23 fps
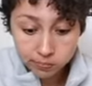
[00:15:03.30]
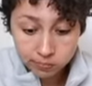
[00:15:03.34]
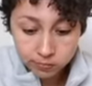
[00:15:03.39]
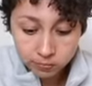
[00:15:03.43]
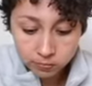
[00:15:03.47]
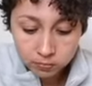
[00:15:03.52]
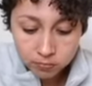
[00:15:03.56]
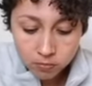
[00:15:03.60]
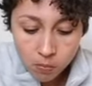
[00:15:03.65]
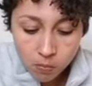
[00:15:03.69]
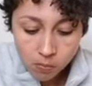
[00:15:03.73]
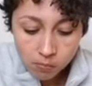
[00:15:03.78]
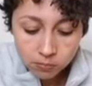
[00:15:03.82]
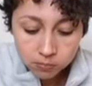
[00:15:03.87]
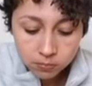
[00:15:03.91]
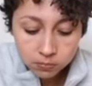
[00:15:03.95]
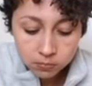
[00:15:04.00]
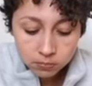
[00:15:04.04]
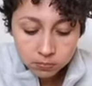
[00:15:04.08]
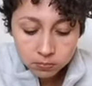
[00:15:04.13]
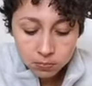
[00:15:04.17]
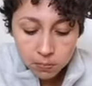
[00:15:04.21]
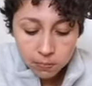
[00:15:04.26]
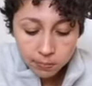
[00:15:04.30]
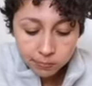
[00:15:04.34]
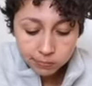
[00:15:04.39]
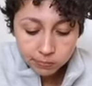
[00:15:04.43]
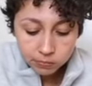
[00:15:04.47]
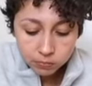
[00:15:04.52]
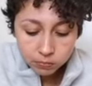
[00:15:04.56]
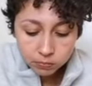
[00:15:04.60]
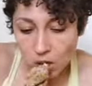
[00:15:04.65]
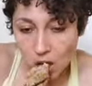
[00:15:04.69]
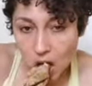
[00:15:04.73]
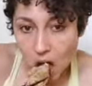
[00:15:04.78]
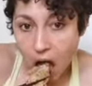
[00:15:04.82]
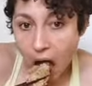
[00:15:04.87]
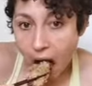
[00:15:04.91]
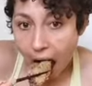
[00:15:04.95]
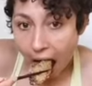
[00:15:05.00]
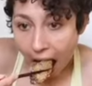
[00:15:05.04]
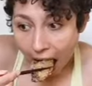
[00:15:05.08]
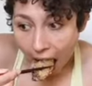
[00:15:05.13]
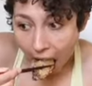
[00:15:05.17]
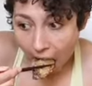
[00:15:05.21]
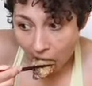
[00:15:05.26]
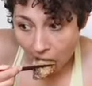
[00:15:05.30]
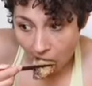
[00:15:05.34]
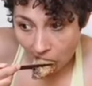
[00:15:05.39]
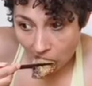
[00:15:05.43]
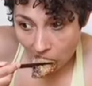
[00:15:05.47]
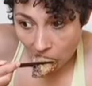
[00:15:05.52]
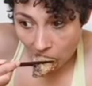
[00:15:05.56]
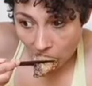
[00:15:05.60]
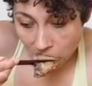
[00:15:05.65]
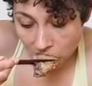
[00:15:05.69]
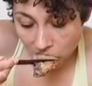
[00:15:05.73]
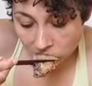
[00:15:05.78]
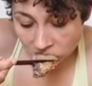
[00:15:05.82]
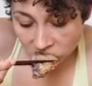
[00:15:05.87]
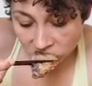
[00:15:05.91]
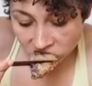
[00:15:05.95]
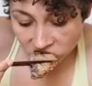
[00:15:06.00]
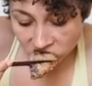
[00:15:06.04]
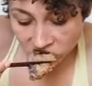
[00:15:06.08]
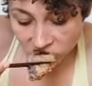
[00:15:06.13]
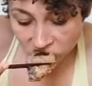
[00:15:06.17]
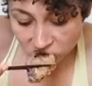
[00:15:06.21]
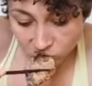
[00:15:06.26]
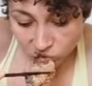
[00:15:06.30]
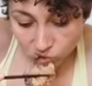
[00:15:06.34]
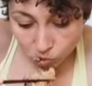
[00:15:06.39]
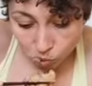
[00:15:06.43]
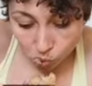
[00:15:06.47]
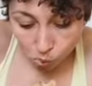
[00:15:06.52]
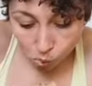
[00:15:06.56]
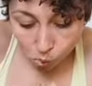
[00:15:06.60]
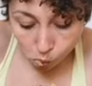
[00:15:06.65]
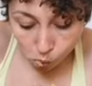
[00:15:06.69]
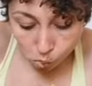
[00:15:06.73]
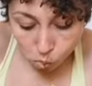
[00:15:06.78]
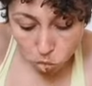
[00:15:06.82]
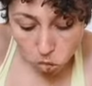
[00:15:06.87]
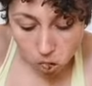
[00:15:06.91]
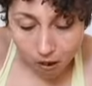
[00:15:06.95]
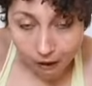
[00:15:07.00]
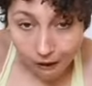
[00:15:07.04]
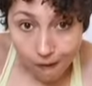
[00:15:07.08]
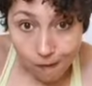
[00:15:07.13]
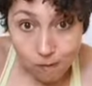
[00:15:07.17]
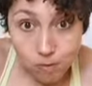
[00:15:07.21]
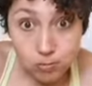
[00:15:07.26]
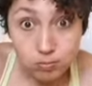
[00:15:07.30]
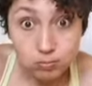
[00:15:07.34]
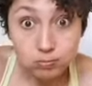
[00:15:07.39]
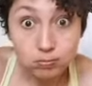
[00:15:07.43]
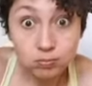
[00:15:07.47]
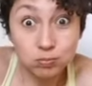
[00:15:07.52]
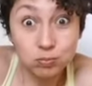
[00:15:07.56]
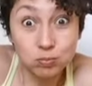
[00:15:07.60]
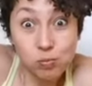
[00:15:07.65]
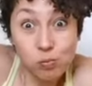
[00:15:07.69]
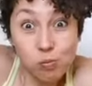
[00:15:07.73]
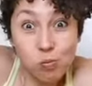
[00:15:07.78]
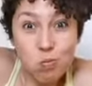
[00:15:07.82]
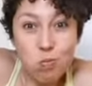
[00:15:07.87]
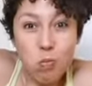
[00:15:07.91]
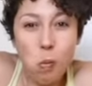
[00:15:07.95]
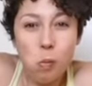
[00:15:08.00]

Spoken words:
Nobody speaks.